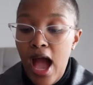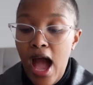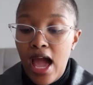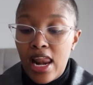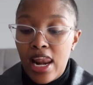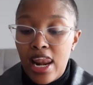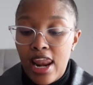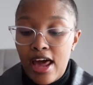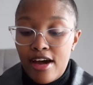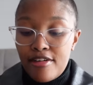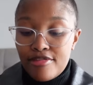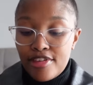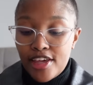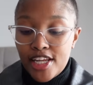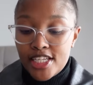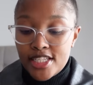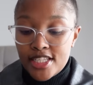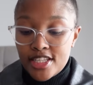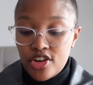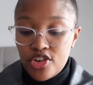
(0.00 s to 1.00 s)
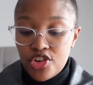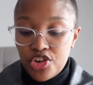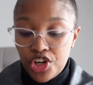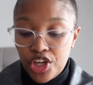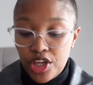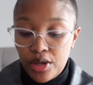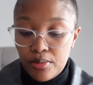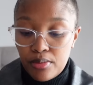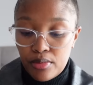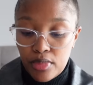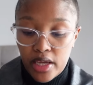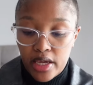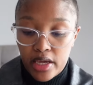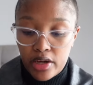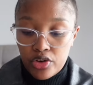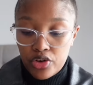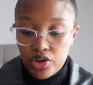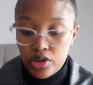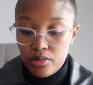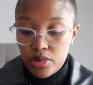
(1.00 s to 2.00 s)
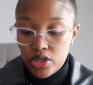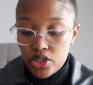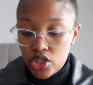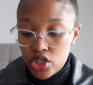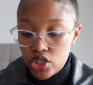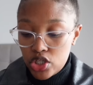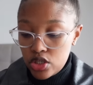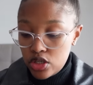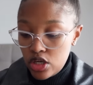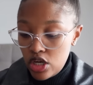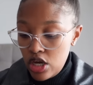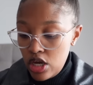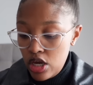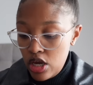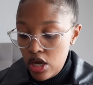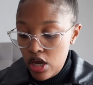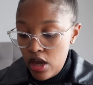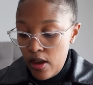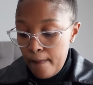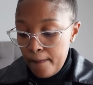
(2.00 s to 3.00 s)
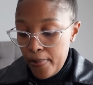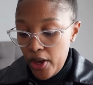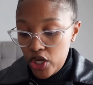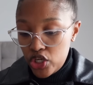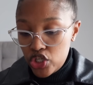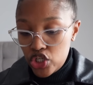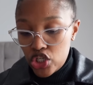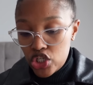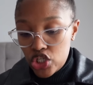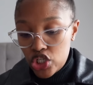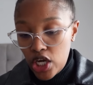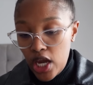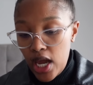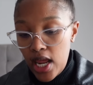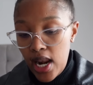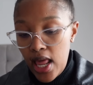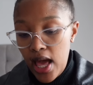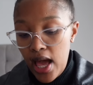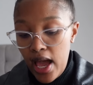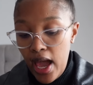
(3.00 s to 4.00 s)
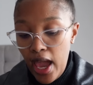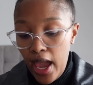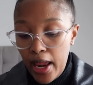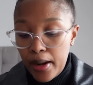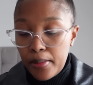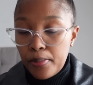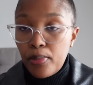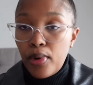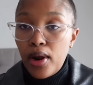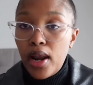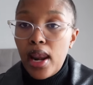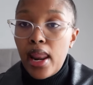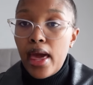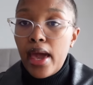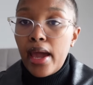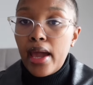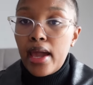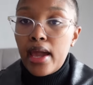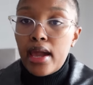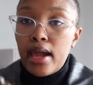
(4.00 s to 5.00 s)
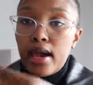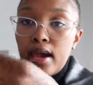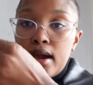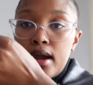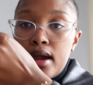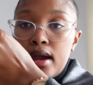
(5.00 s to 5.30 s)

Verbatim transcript: I love that it's cream, like a creamish beigeish color and black.